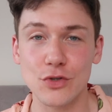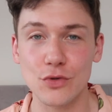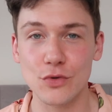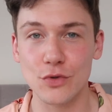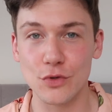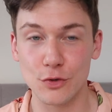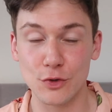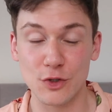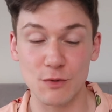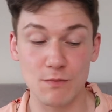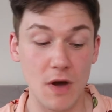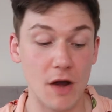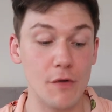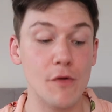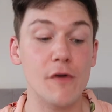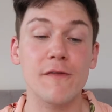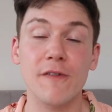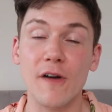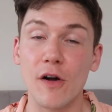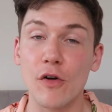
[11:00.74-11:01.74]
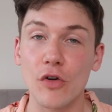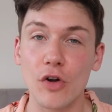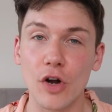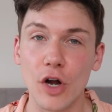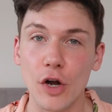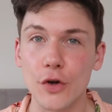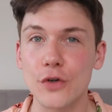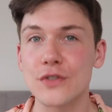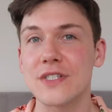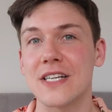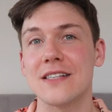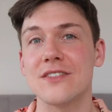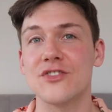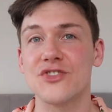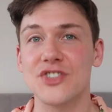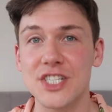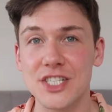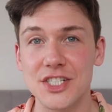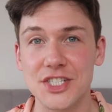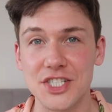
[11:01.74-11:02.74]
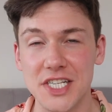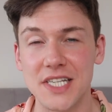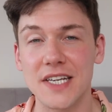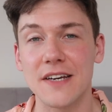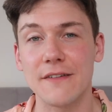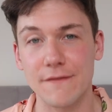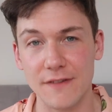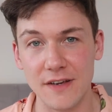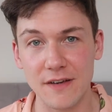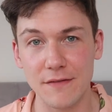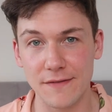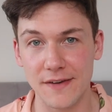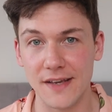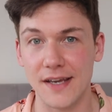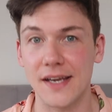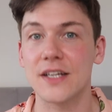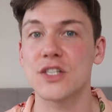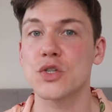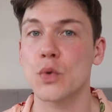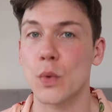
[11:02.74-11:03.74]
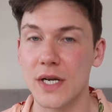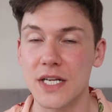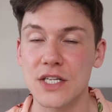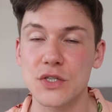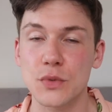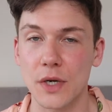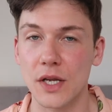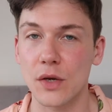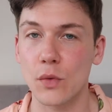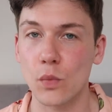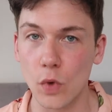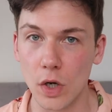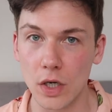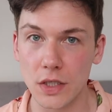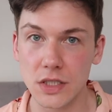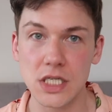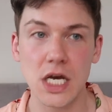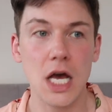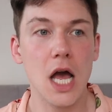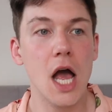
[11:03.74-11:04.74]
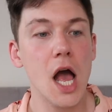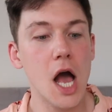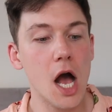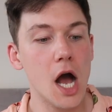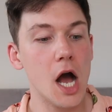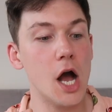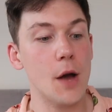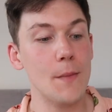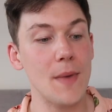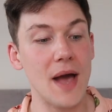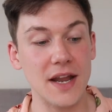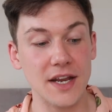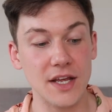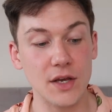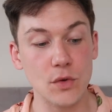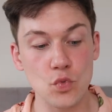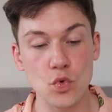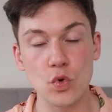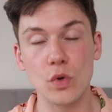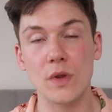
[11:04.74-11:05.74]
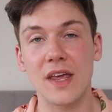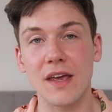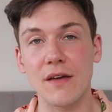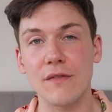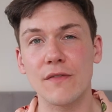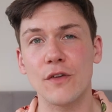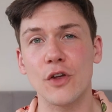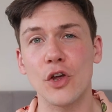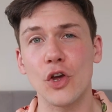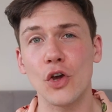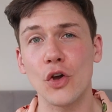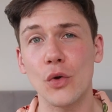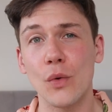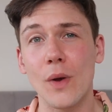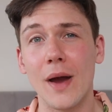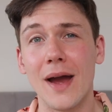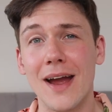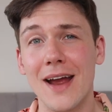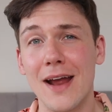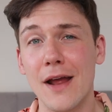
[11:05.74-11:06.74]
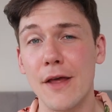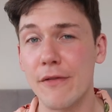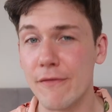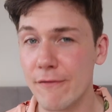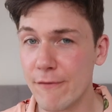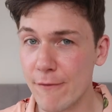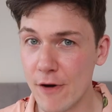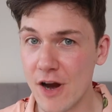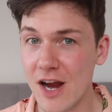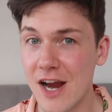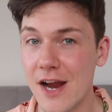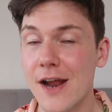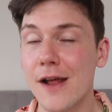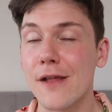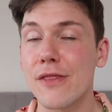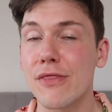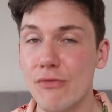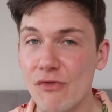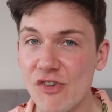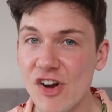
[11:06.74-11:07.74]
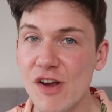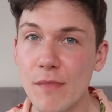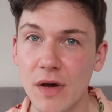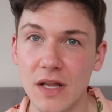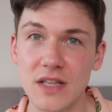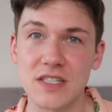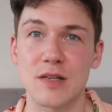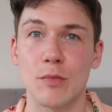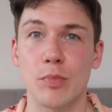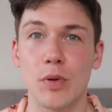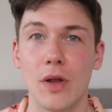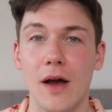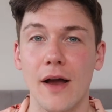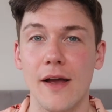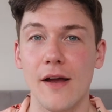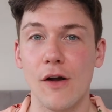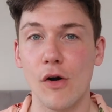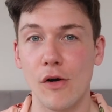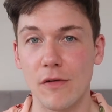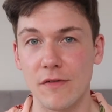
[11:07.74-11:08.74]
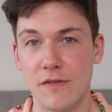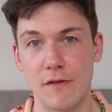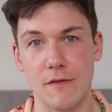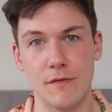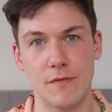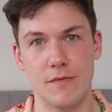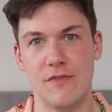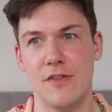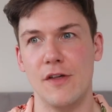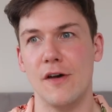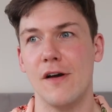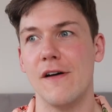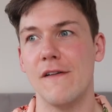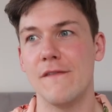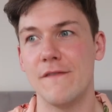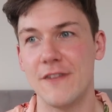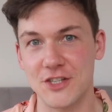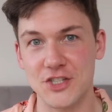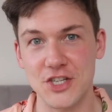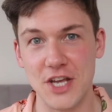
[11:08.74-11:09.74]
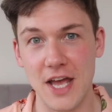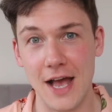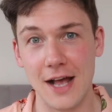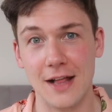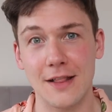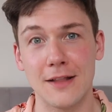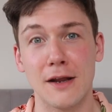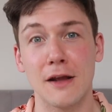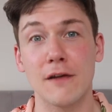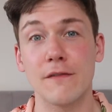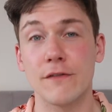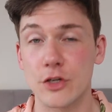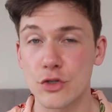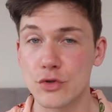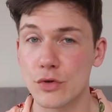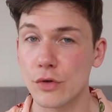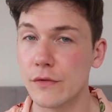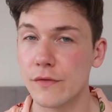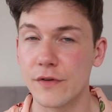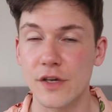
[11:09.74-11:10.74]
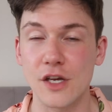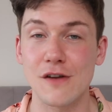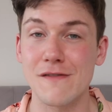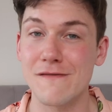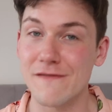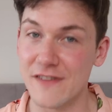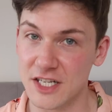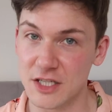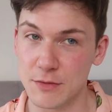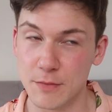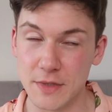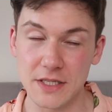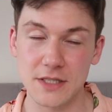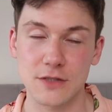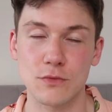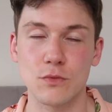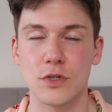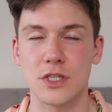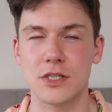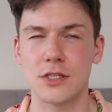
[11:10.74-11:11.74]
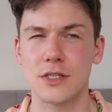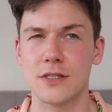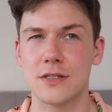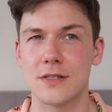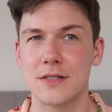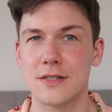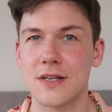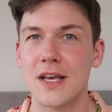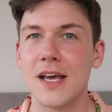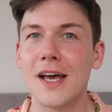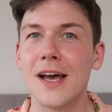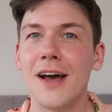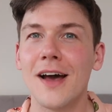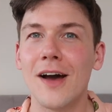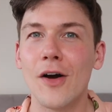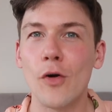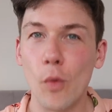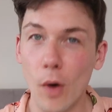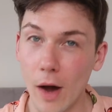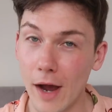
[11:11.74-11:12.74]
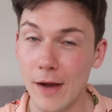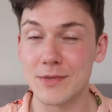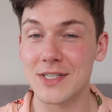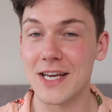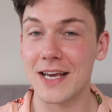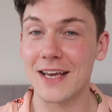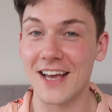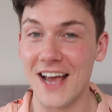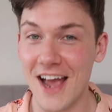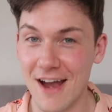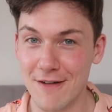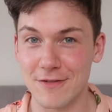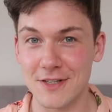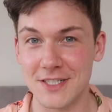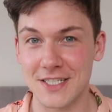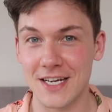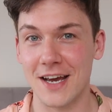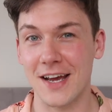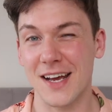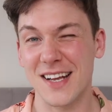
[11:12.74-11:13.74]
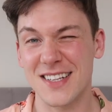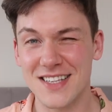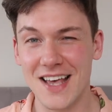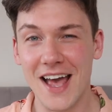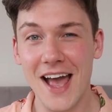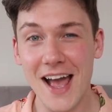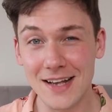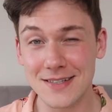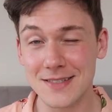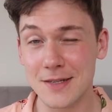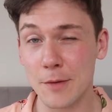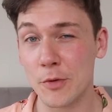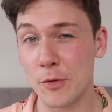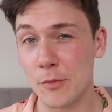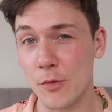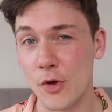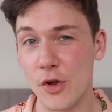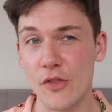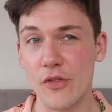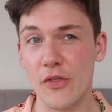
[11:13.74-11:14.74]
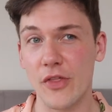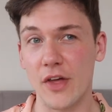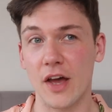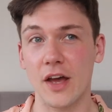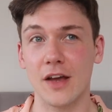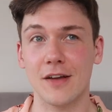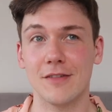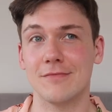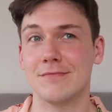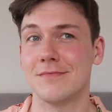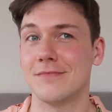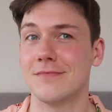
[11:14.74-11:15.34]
to use my referral code. It's GGVV2021. Um, and it will give you a free three-month supply of the Vinci Hair Clinic Vitruvian vitamins, which is what I'm taking every day. It's a hair supplement that